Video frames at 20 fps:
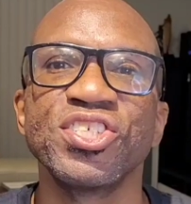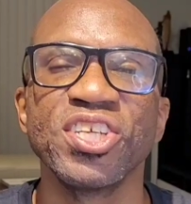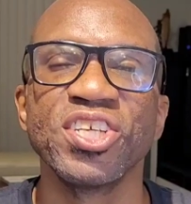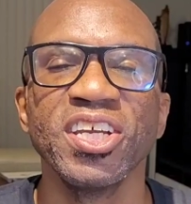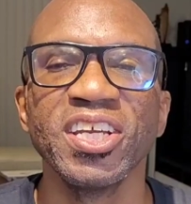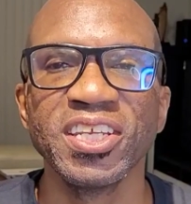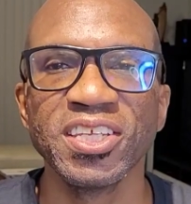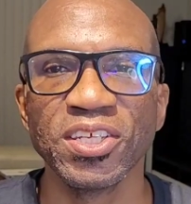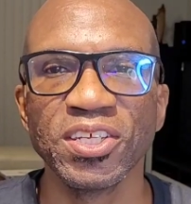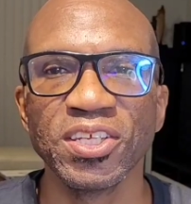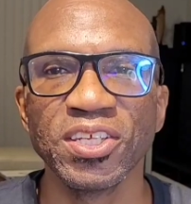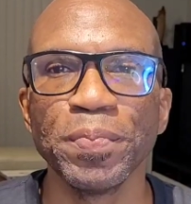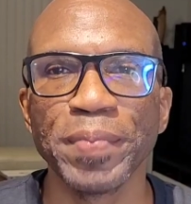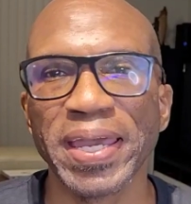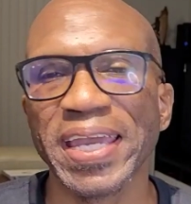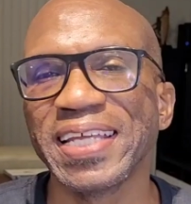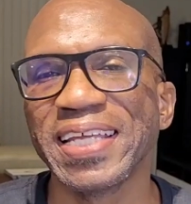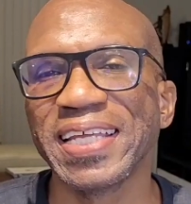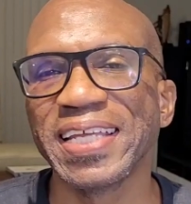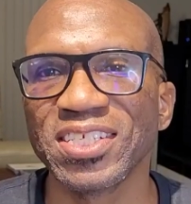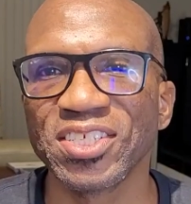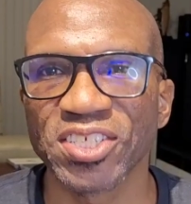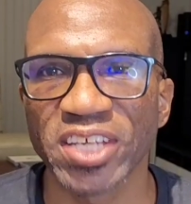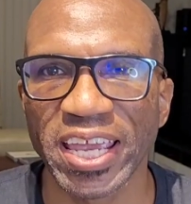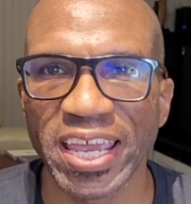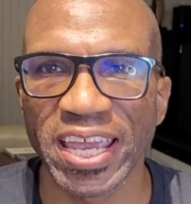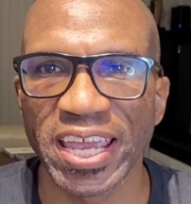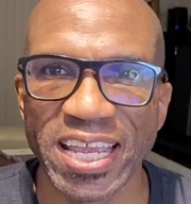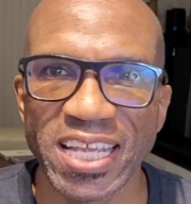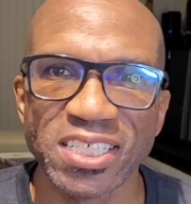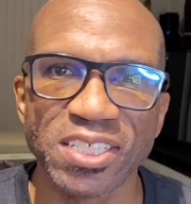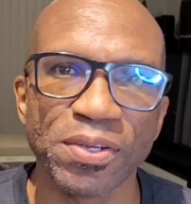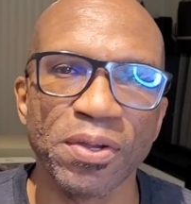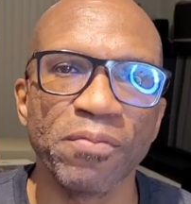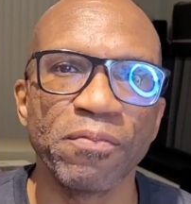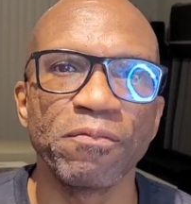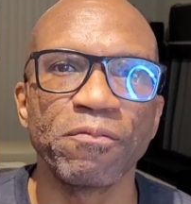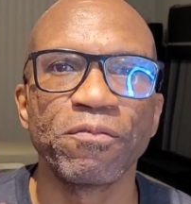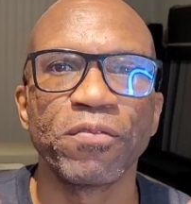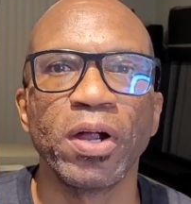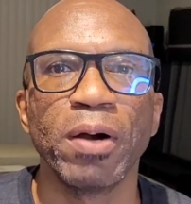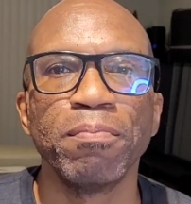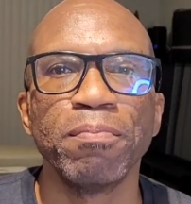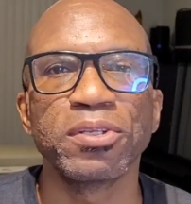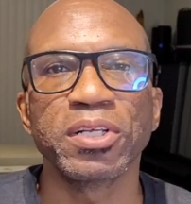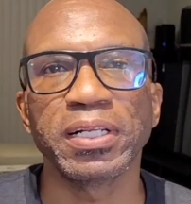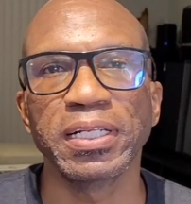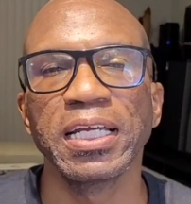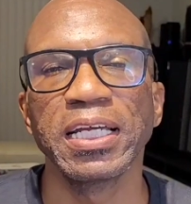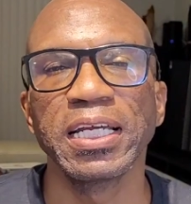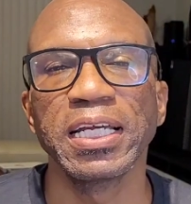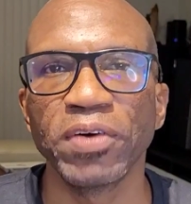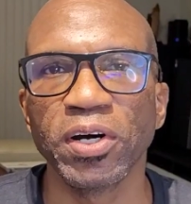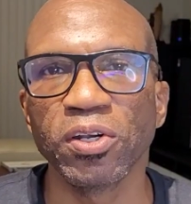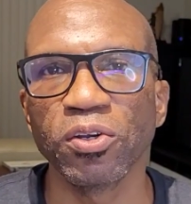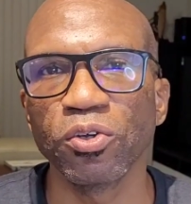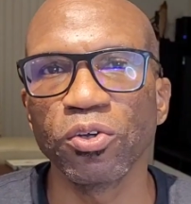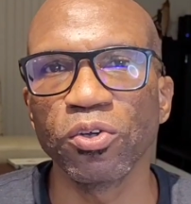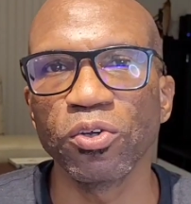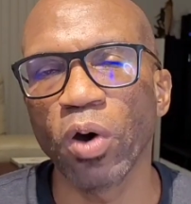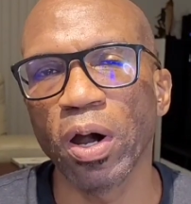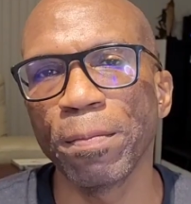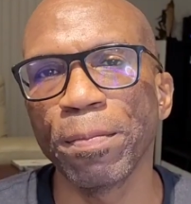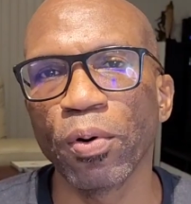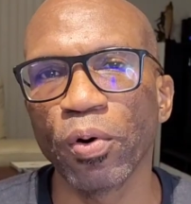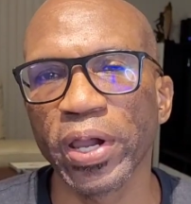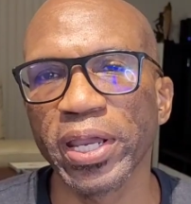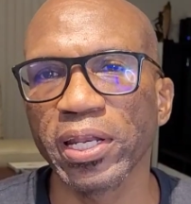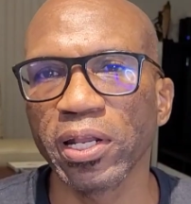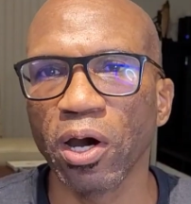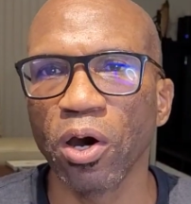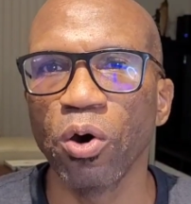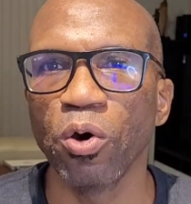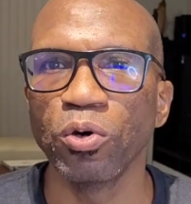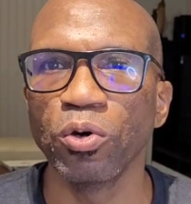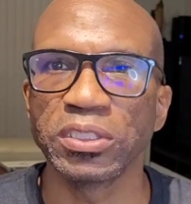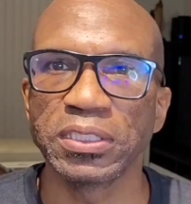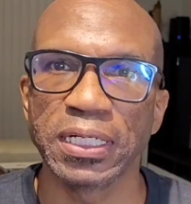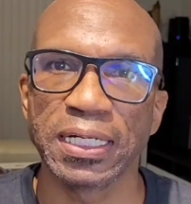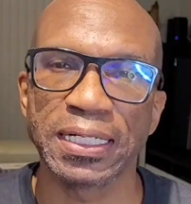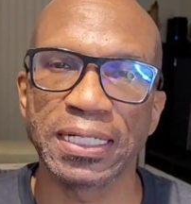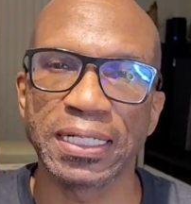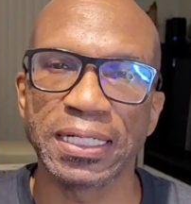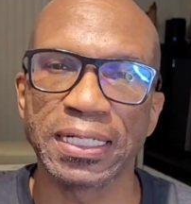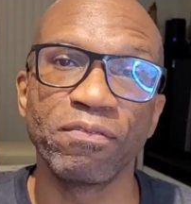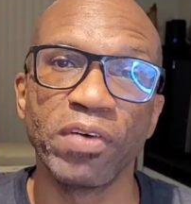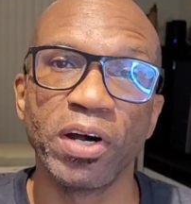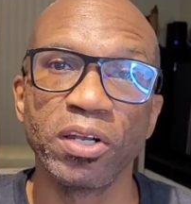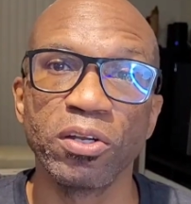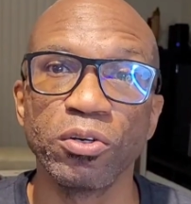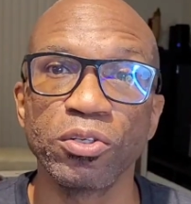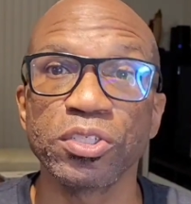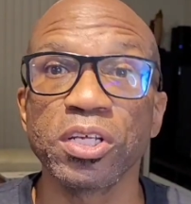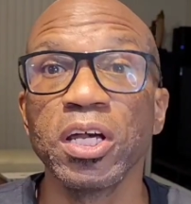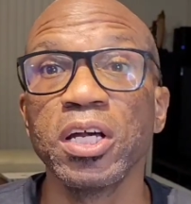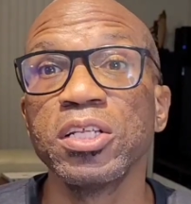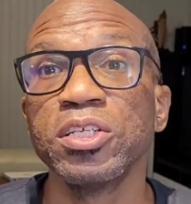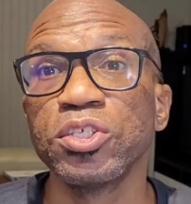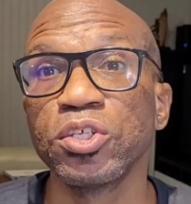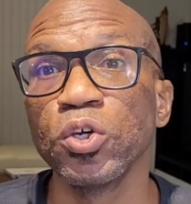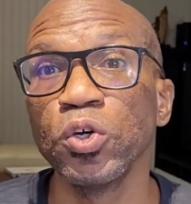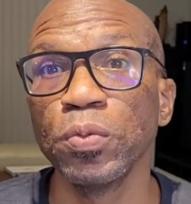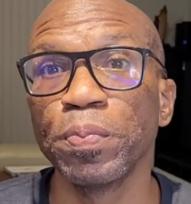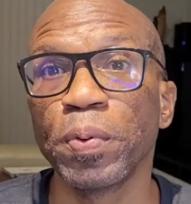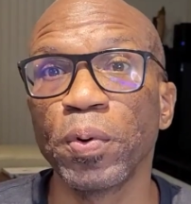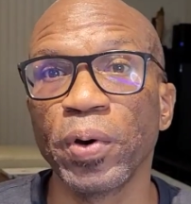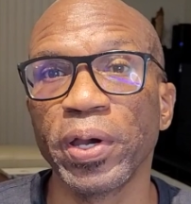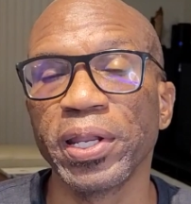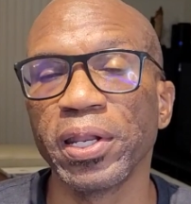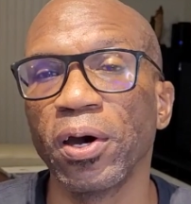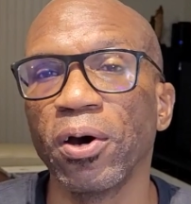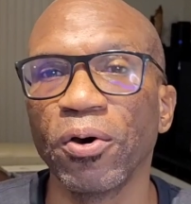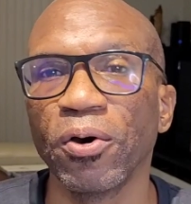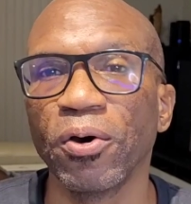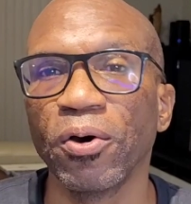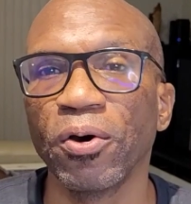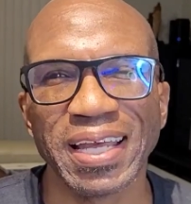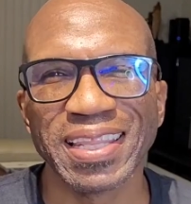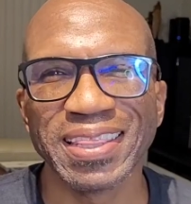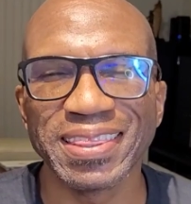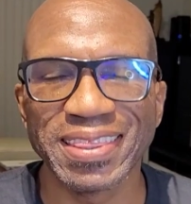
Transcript: should you make the change from ClickFunnels one point oh to ClickFunnels two point oh?